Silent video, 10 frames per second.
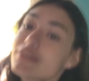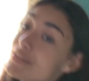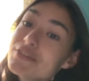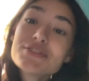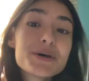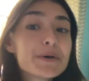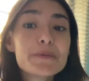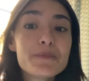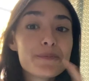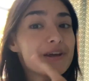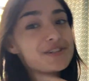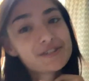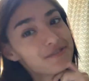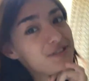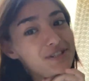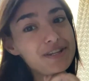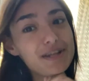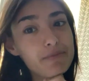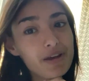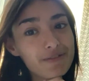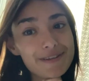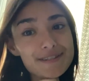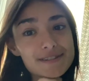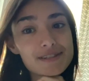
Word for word: So I just finished eating breakfast.